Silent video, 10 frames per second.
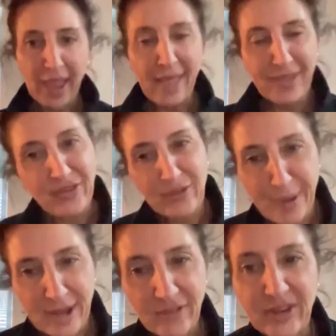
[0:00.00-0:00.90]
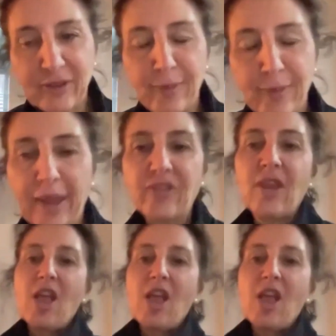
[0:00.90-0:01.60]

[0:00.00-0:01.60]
And this has been in 6 months.